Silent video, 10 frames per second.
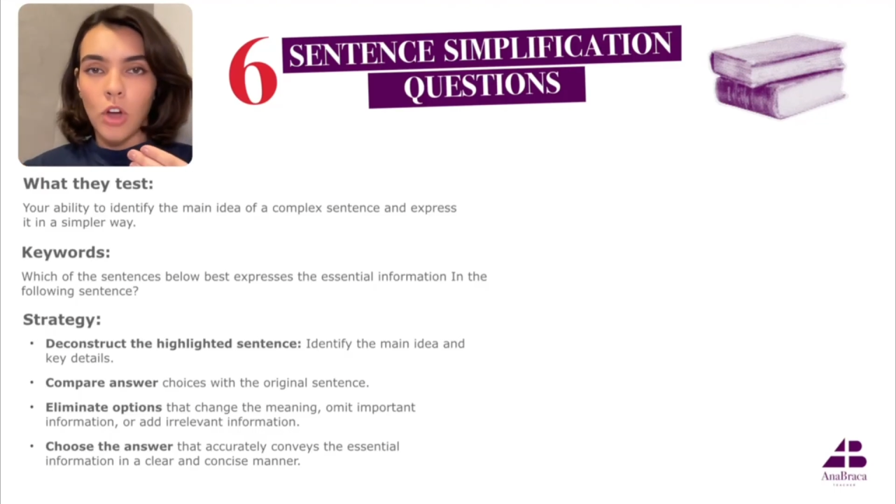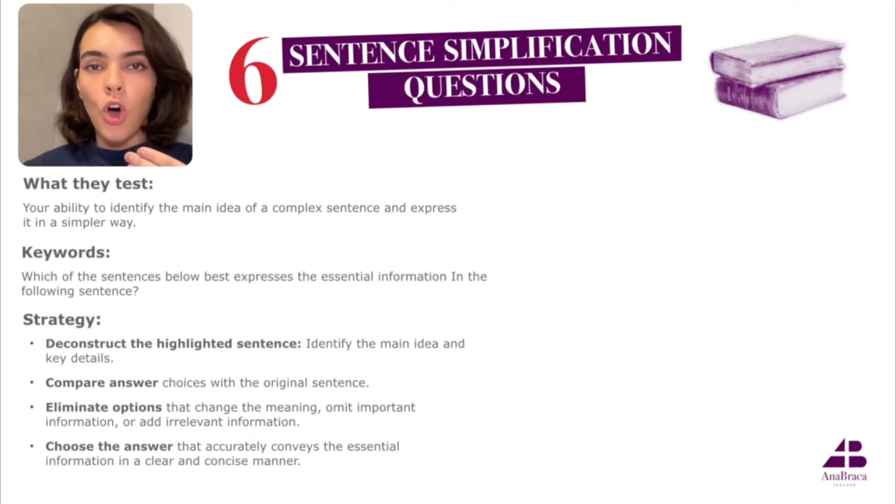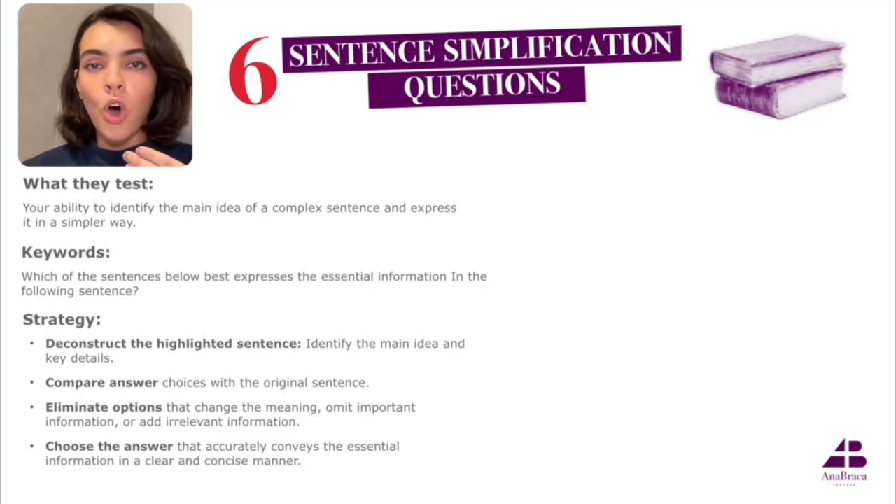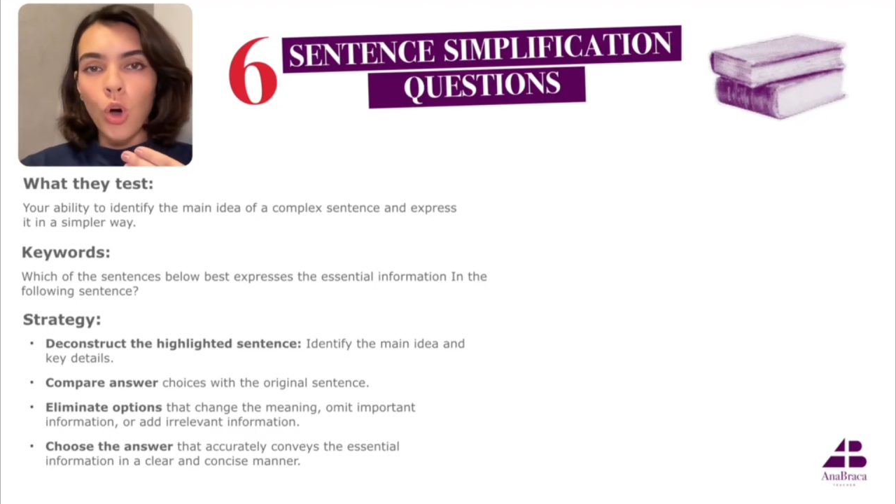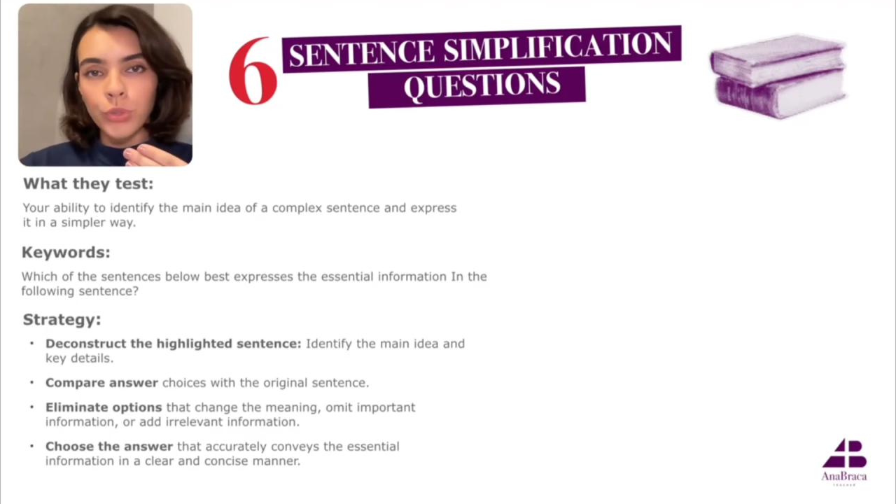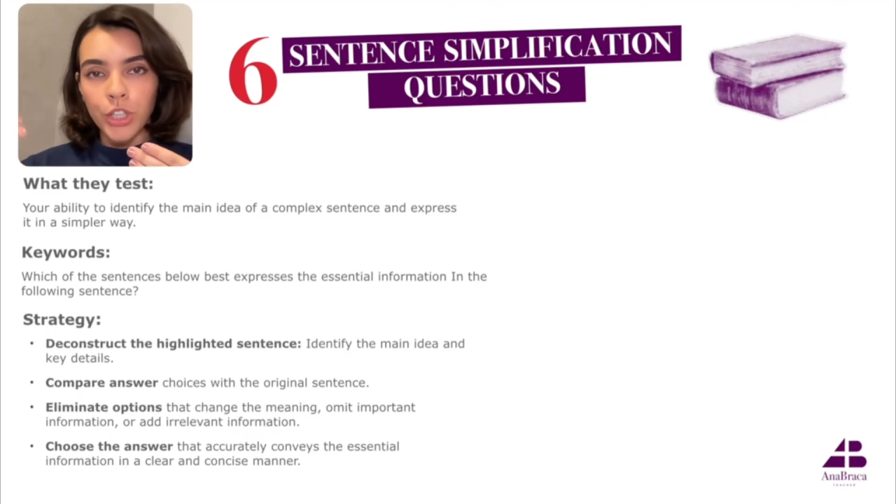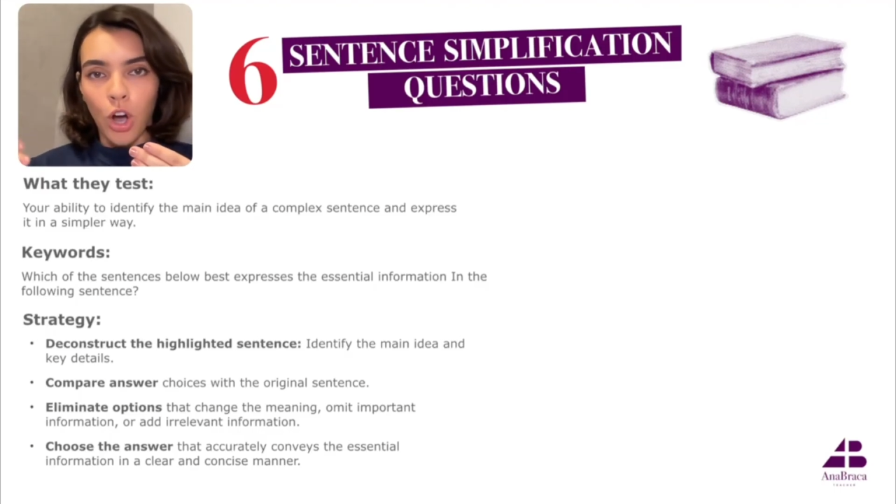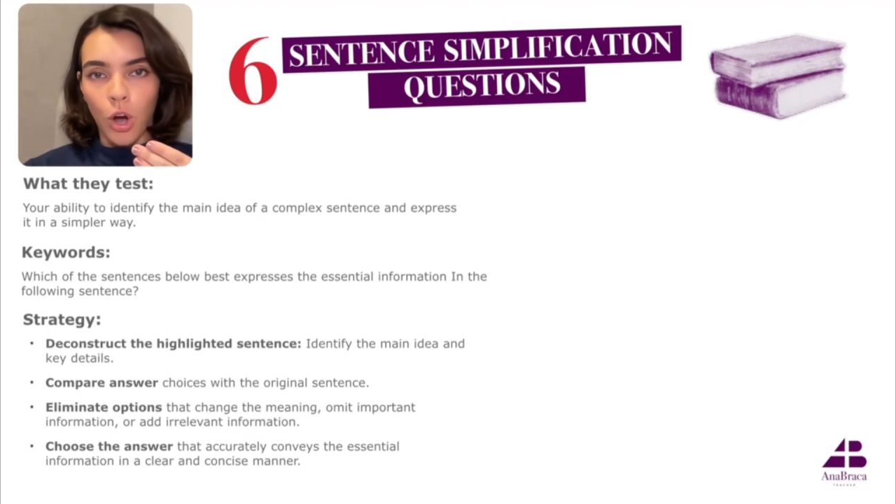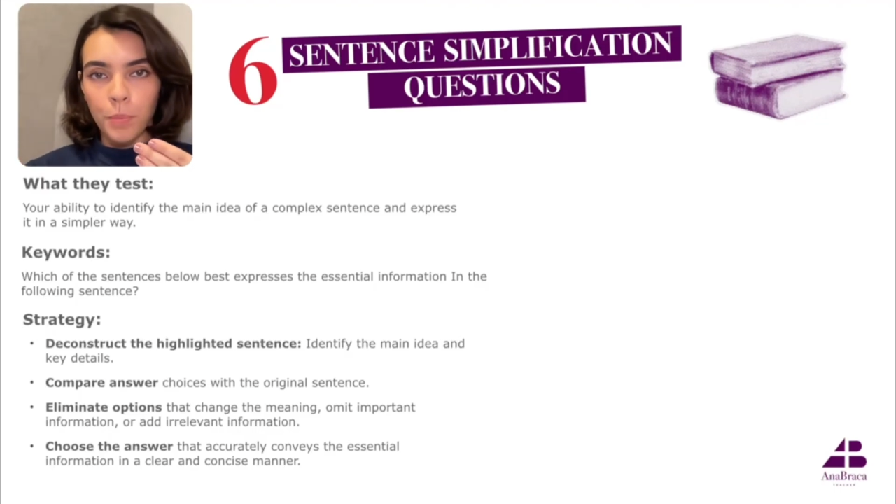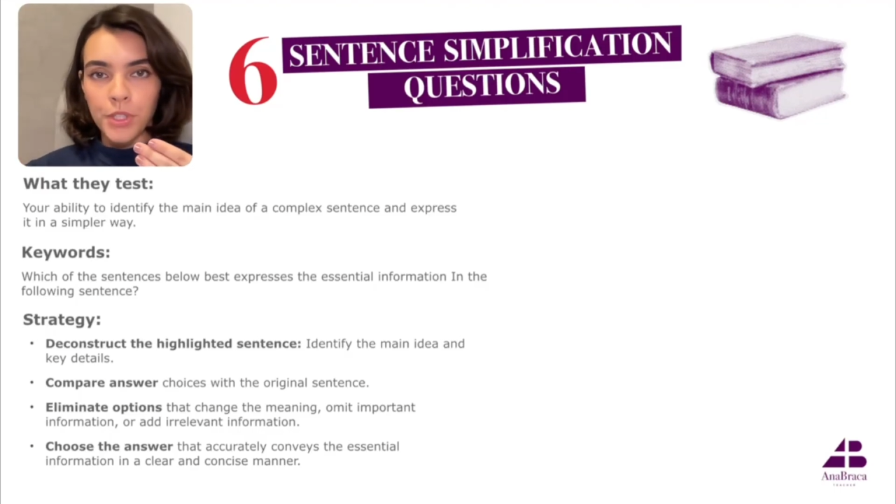all the
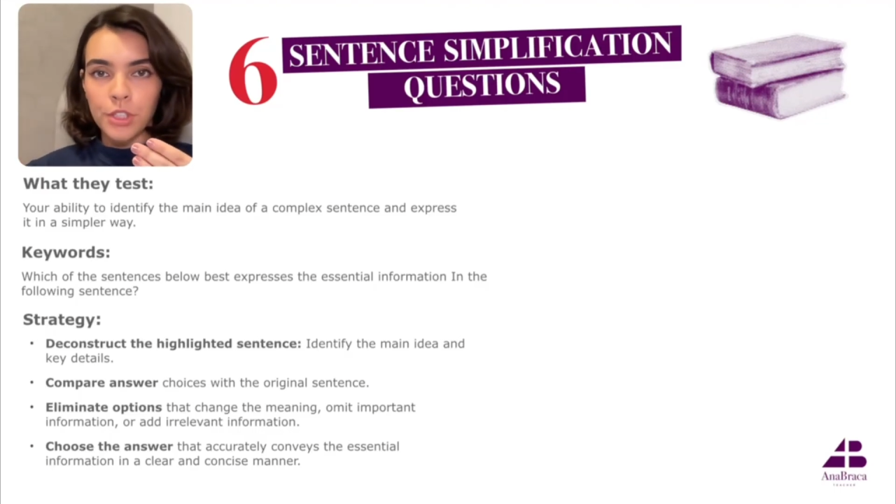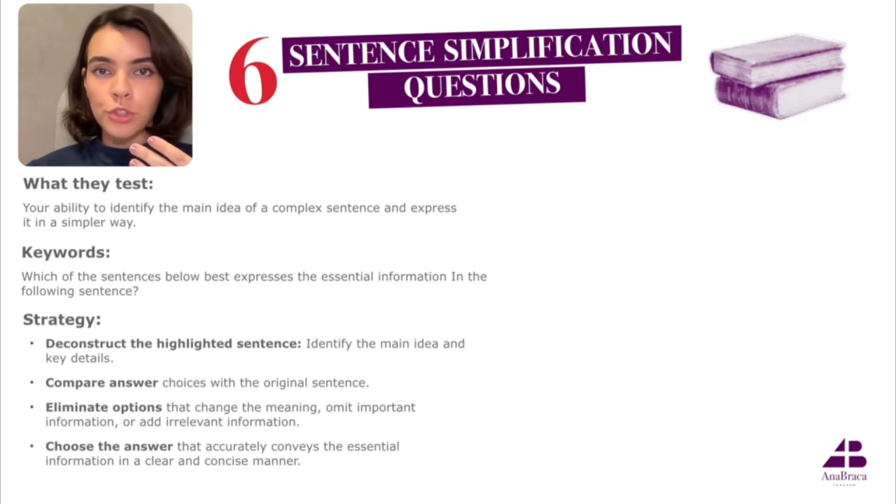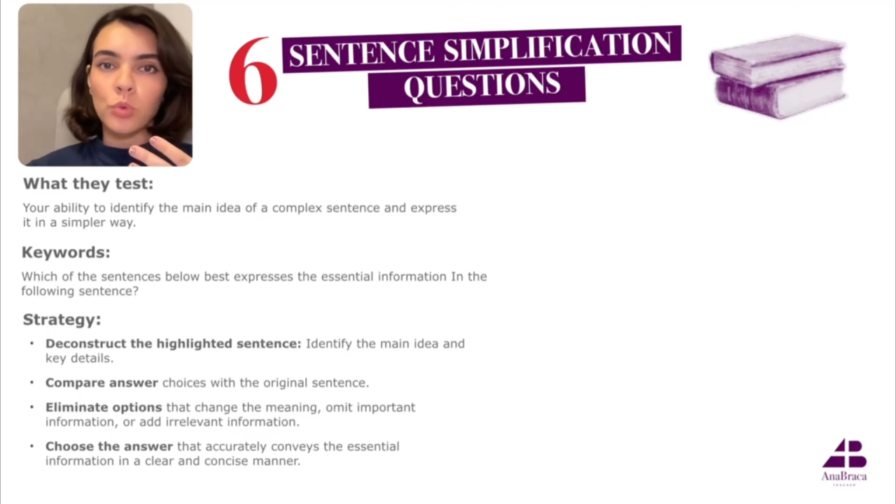options